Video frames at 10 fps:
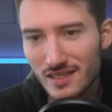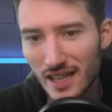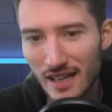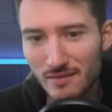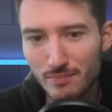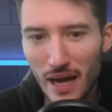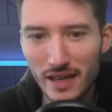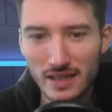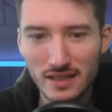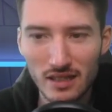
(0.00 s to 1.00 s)
again bad
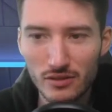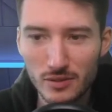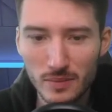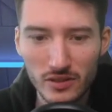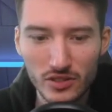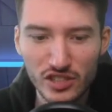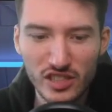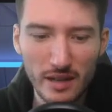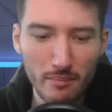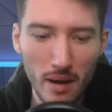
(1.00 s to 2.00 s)
against counterspells. Just
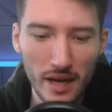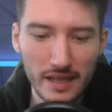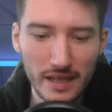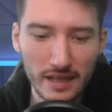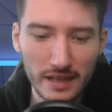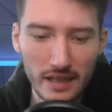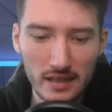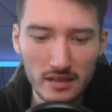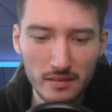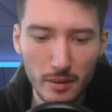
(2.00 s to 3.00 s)
like my deck, I
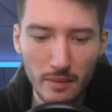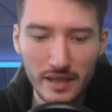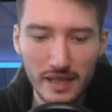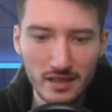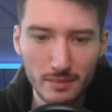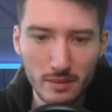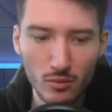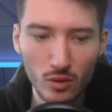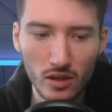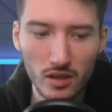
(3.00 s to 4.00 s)
guess. But my deck is a bit
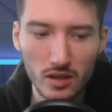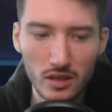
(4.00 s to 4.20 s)
more